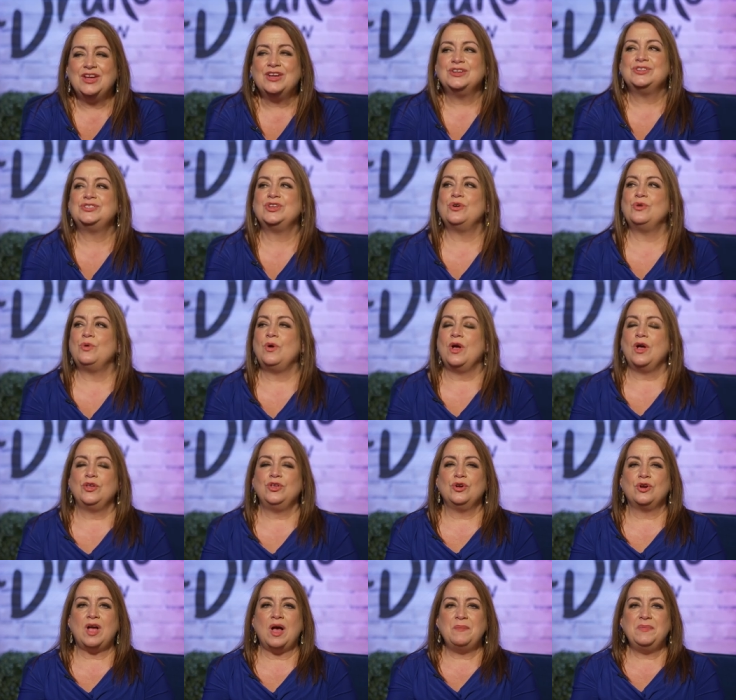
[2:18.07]
So
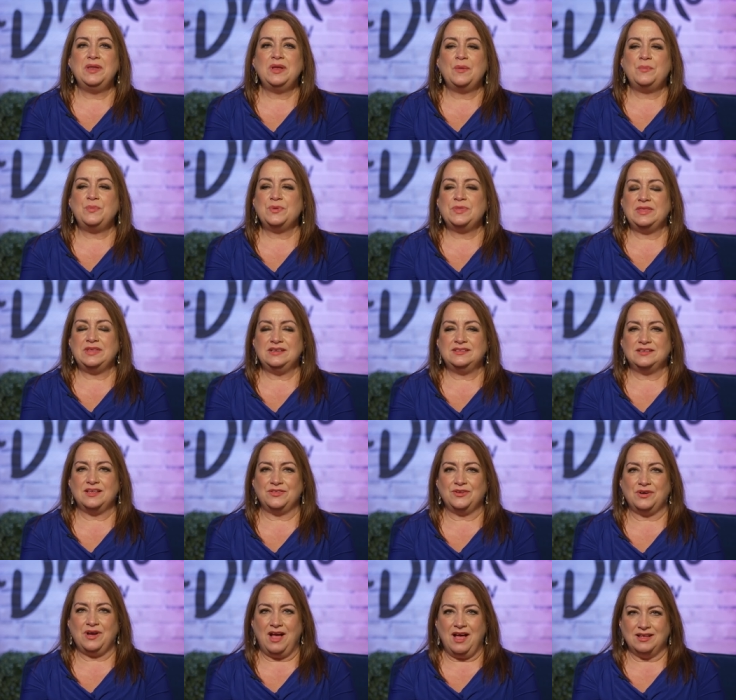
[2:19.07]
you're coming up with these
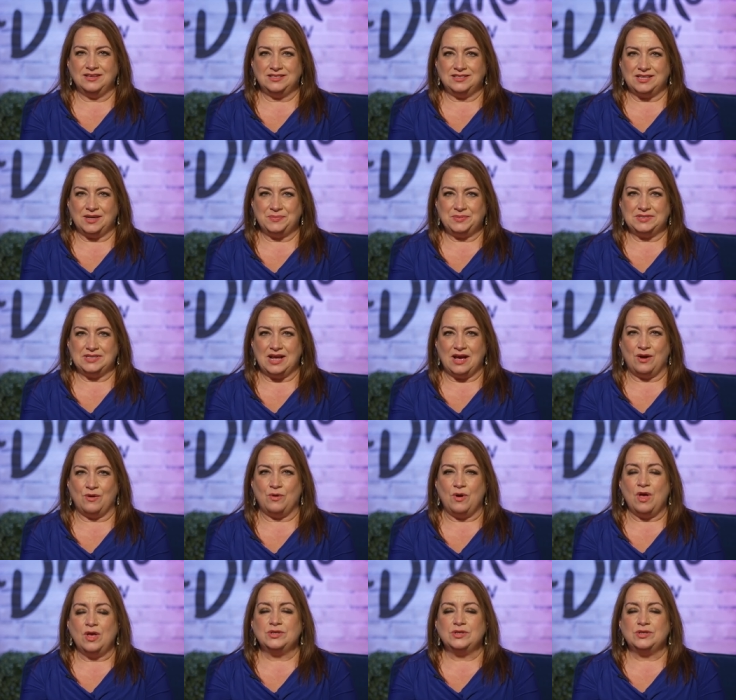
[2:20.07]
other concepts now.